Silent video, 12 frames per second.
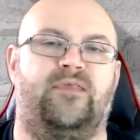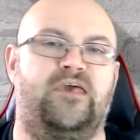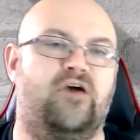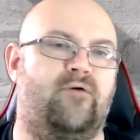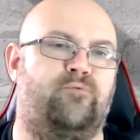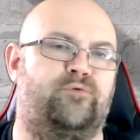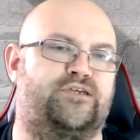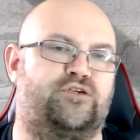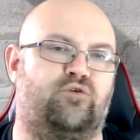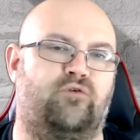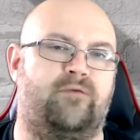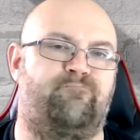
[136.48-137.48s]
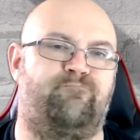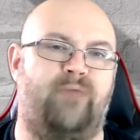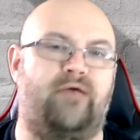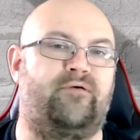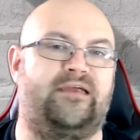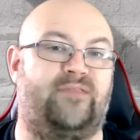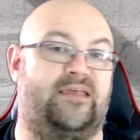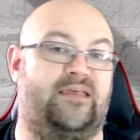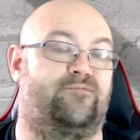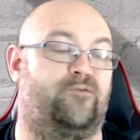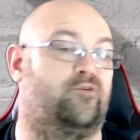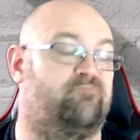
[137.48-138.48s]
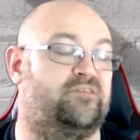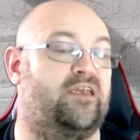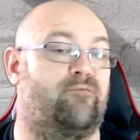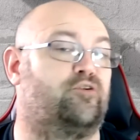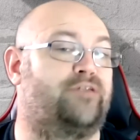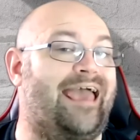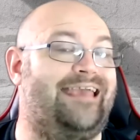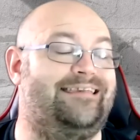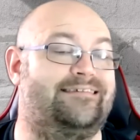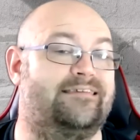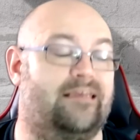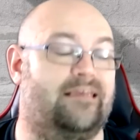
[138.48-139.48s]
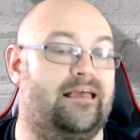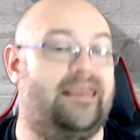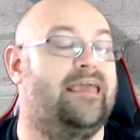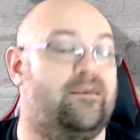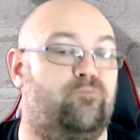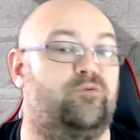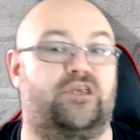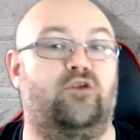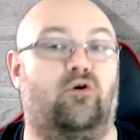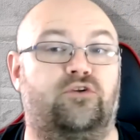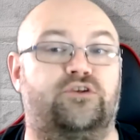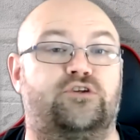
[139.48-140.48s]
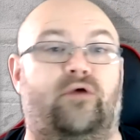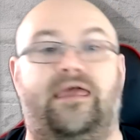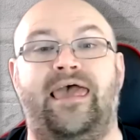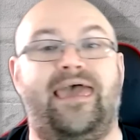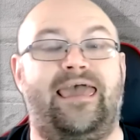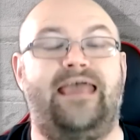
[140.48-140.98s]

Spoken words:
The Huw Edwards story buried this for several days, and it was a non-story.